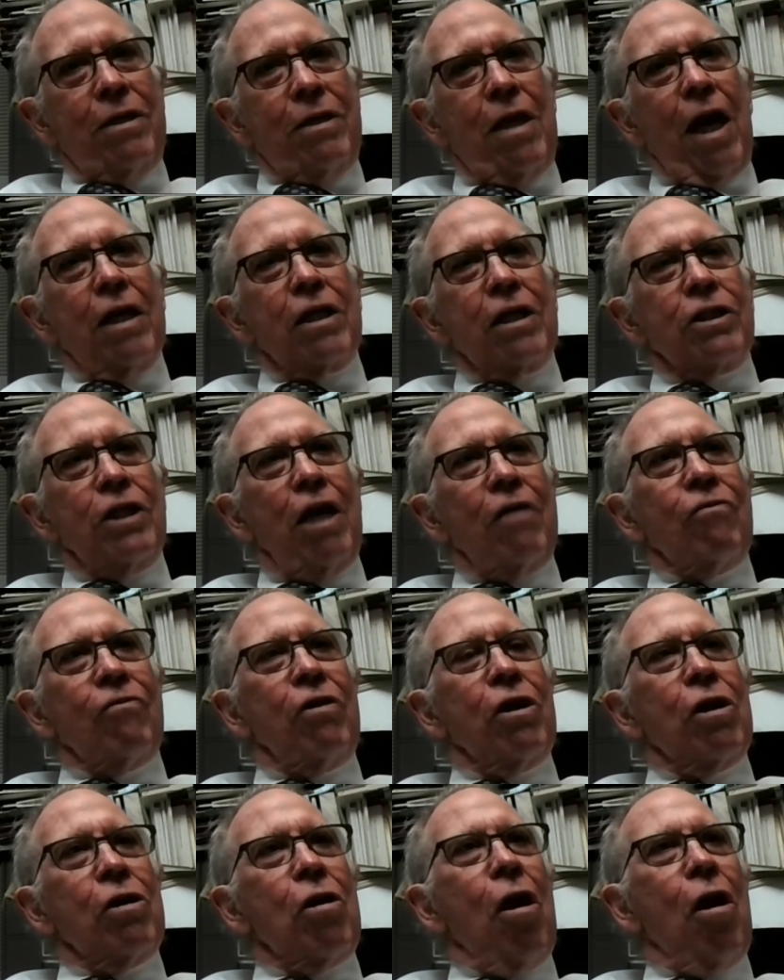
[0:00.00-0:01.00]
Next
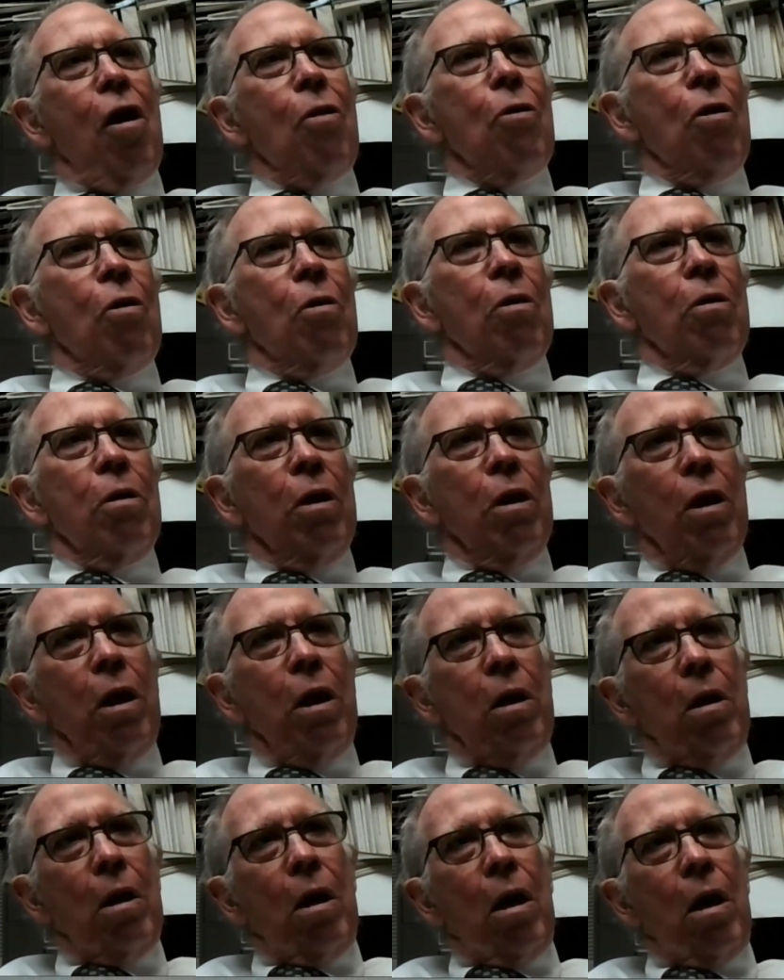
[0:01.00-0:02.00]
evening, another
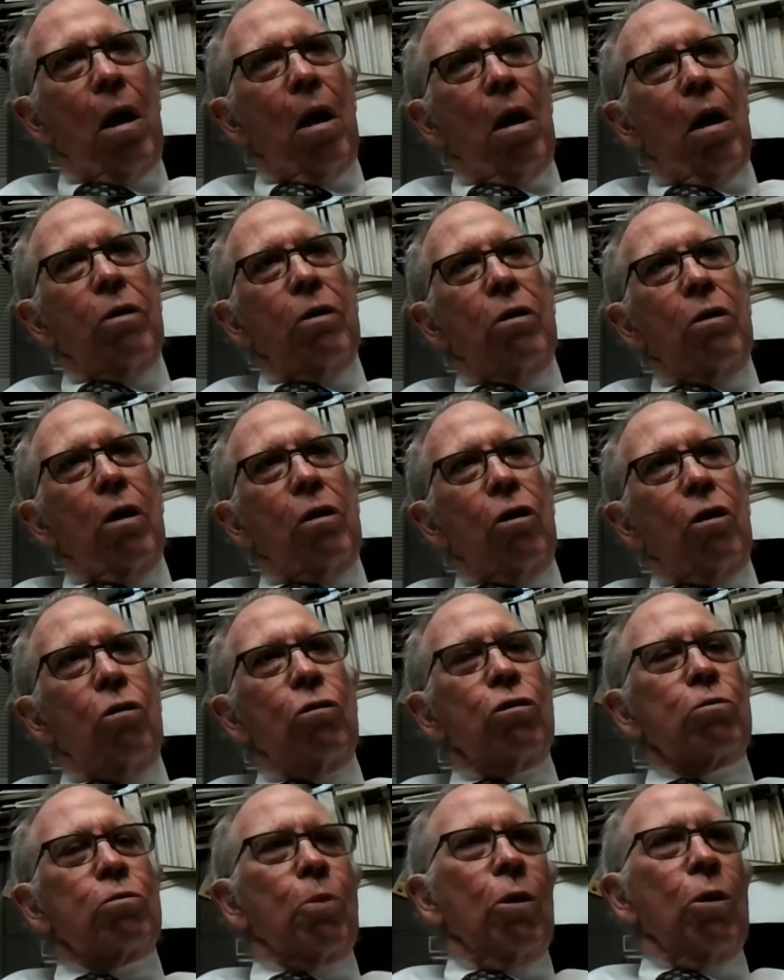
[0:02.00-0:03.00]

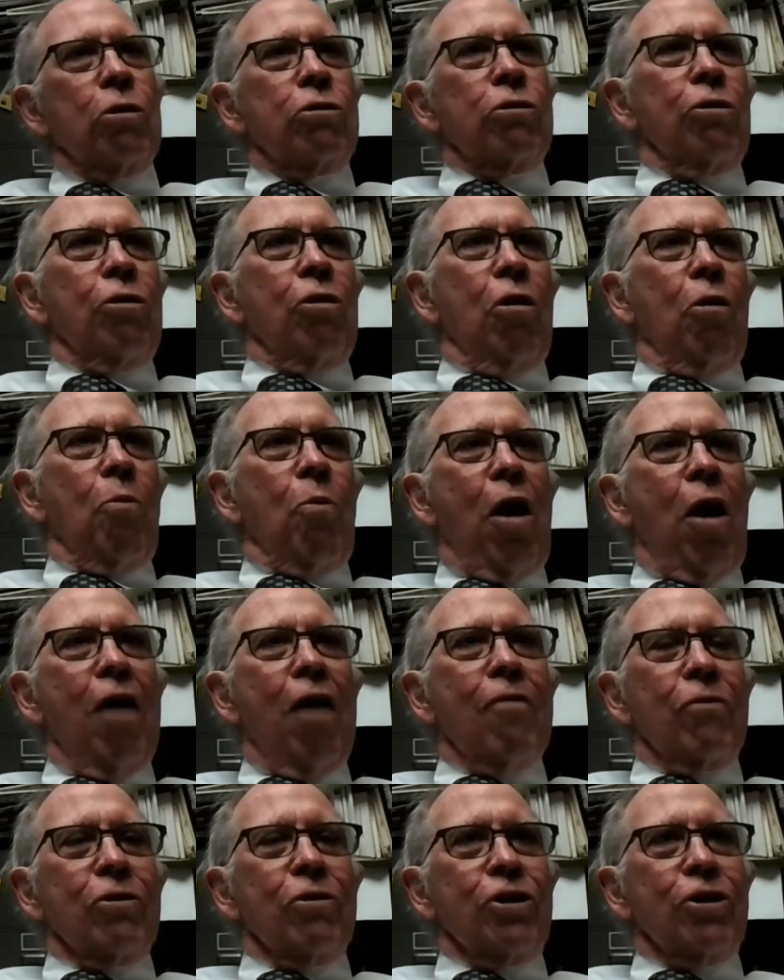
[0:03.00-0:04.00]
news person or
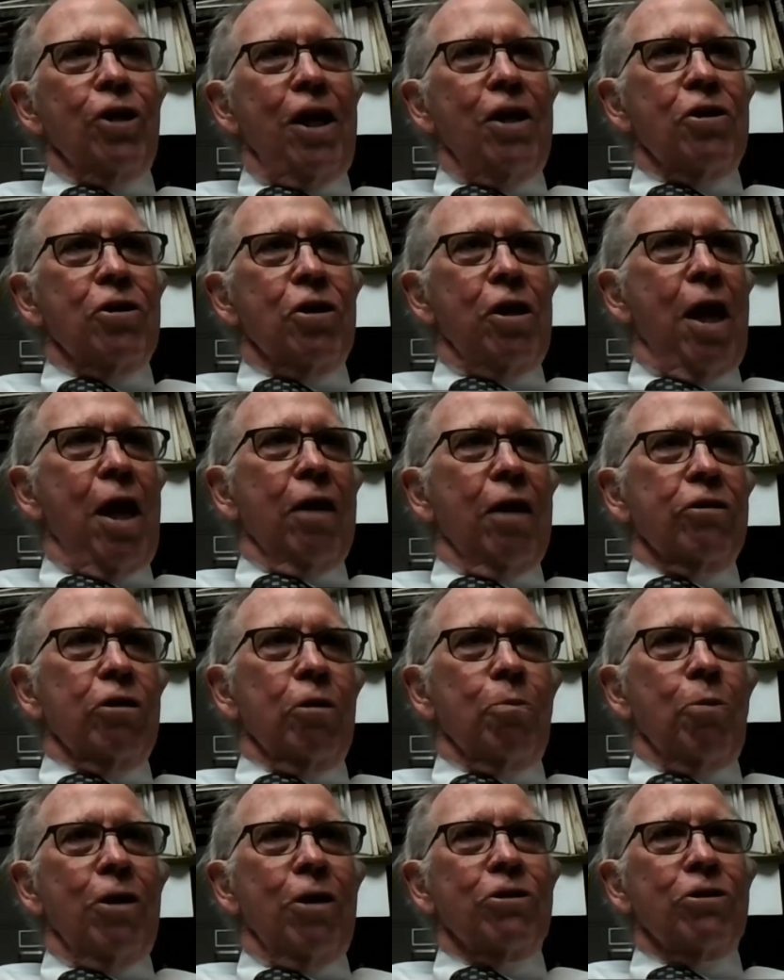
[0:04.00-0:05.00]
rival station asked
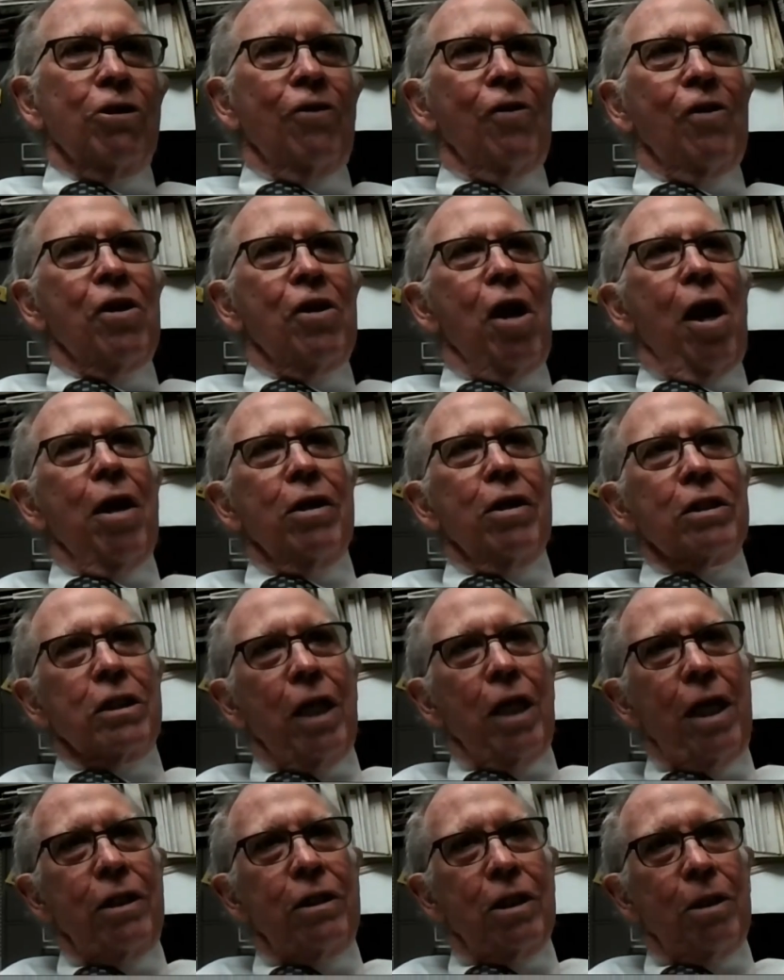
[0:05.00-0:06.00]
the President of the United
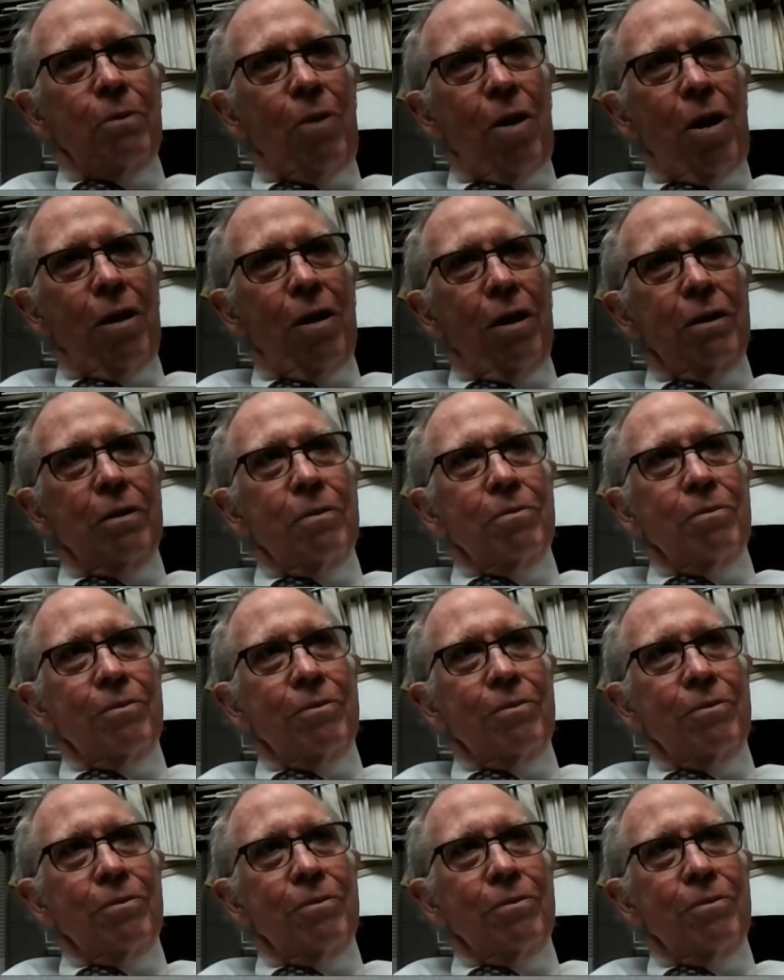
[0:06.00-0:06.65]
States about it.